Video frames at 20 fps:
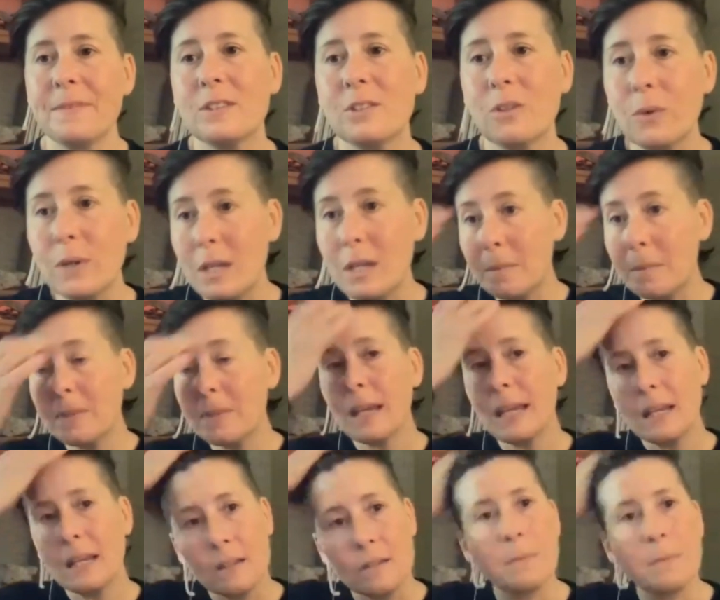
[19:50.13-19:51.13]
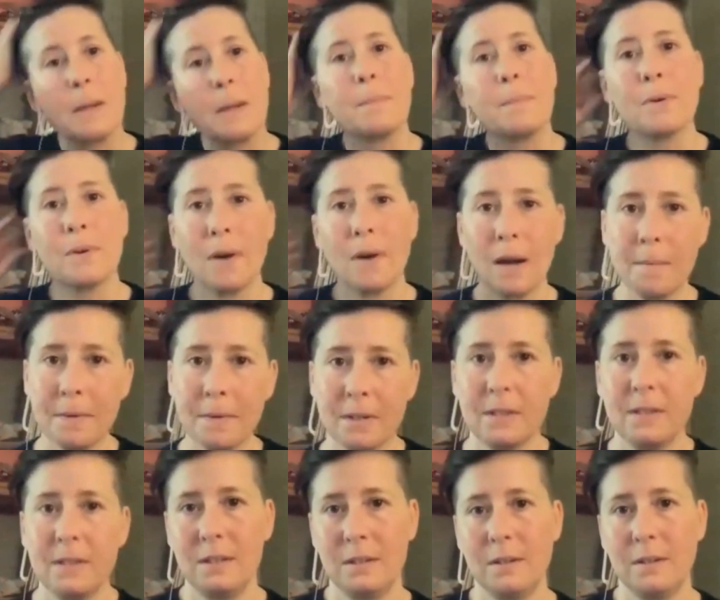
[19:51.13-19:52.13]
So hematite is my
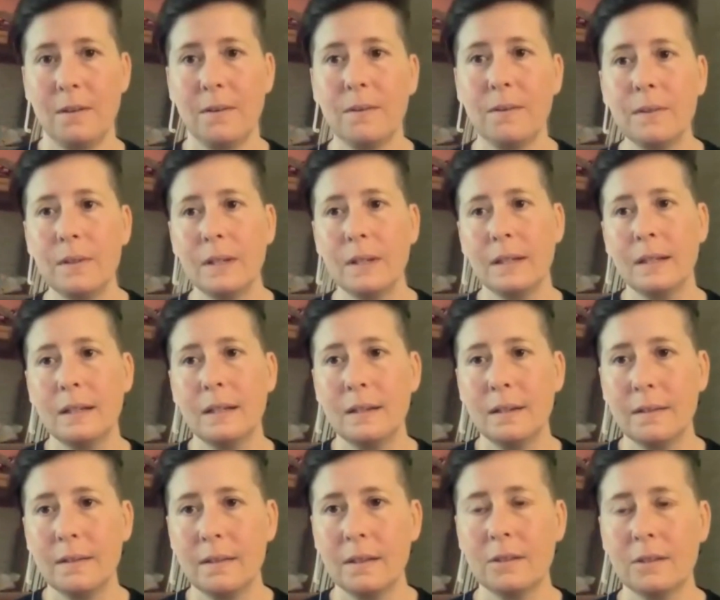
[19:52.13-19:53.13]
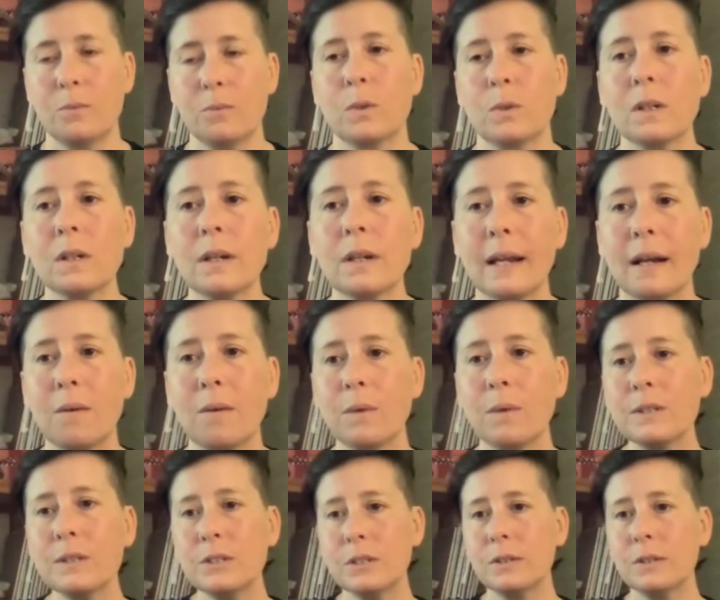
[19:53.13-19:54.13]
primary stone in this work. And I
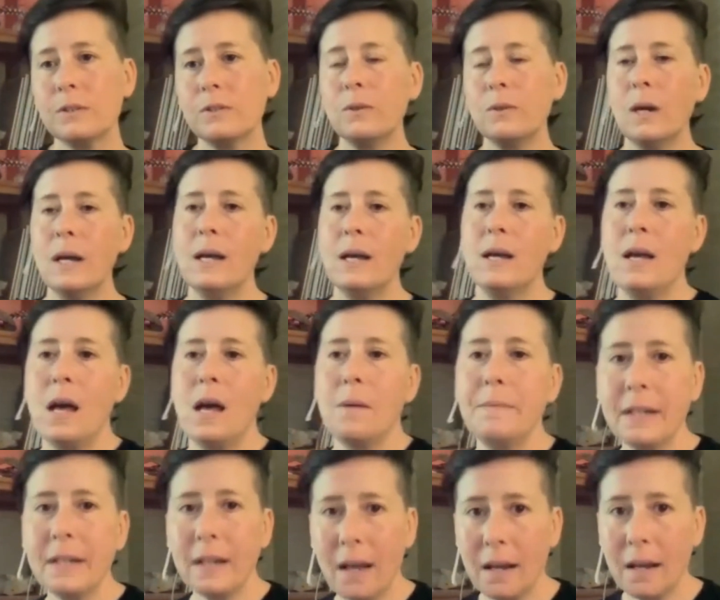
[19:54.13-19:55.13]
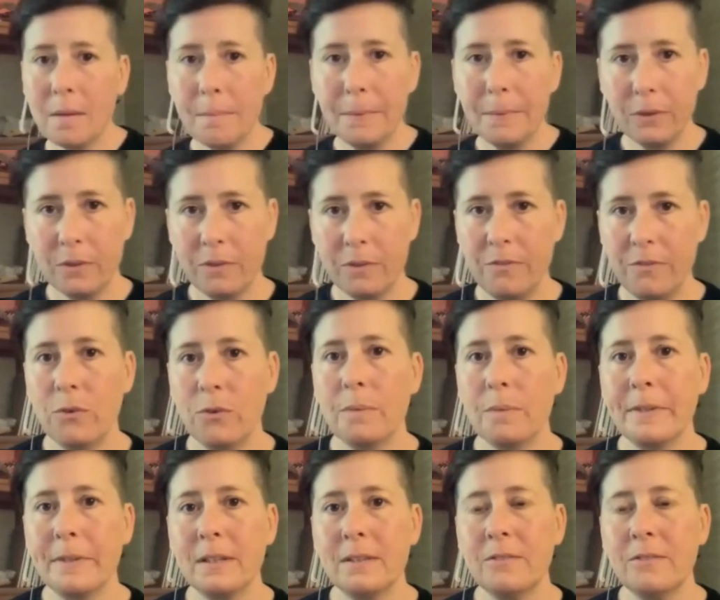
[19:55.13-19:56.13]
want to show you, I'm going to kind of build a
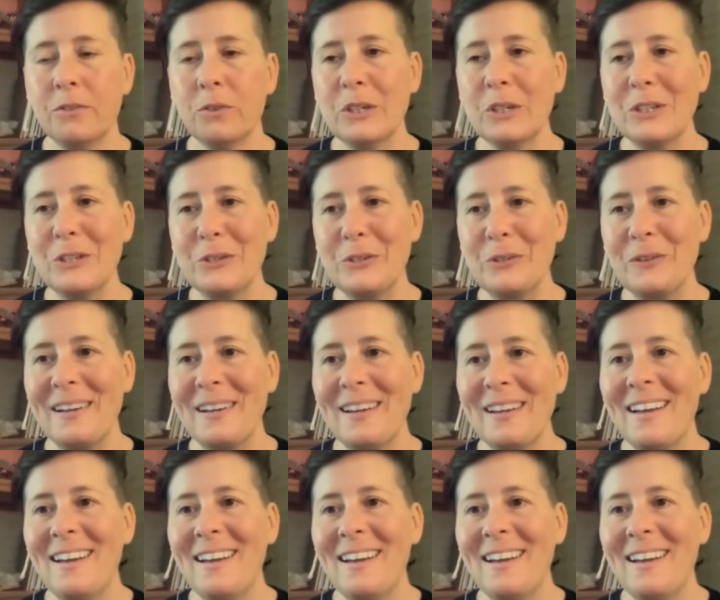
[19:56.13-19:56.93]
formula for you